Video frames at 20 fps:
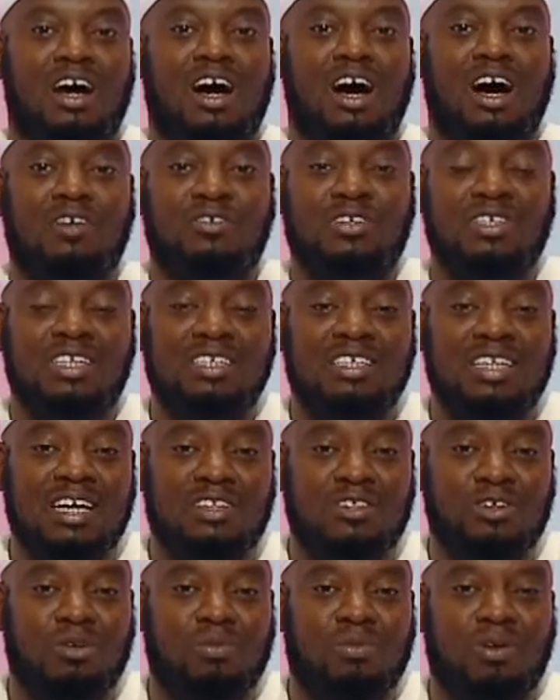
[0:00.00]
After the
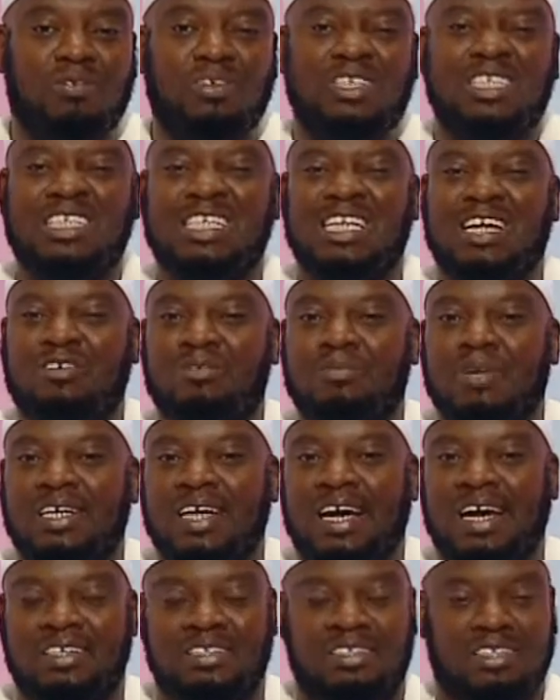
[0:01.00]
death of the Prophet, she never made
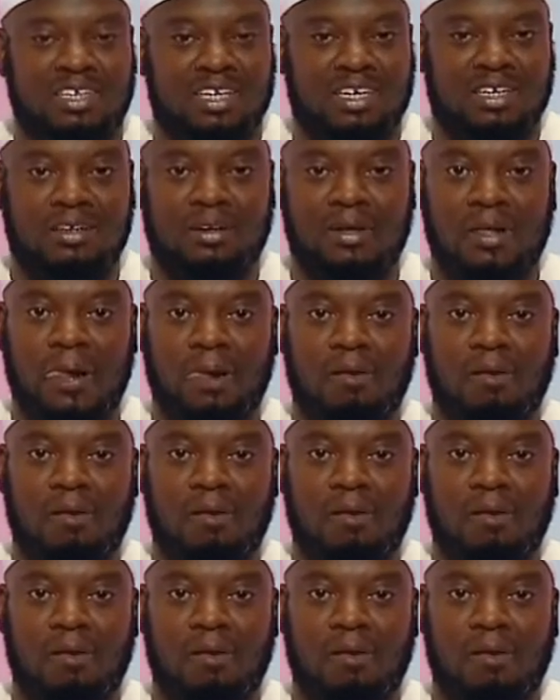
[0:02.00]
Hajj again.